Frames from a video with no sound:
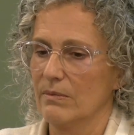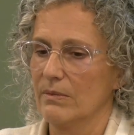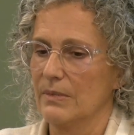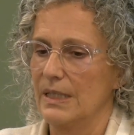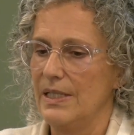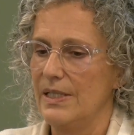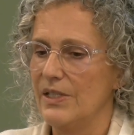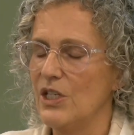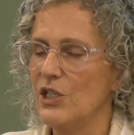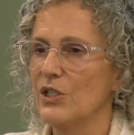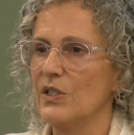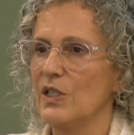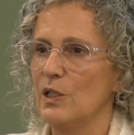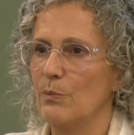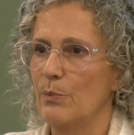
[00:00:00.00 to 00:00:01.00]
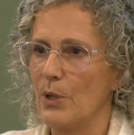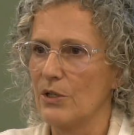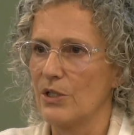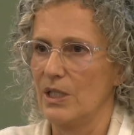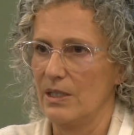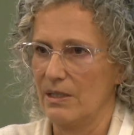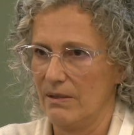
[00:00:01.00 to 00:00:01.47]
decisions in
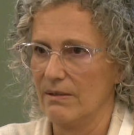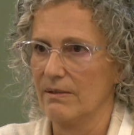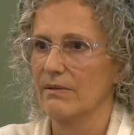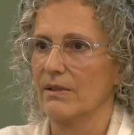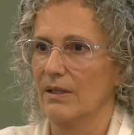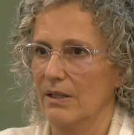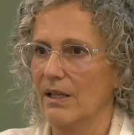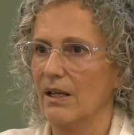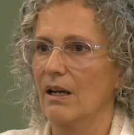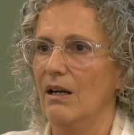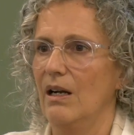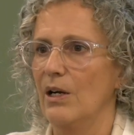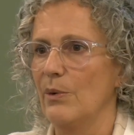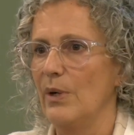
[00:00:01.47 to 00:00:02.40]
project are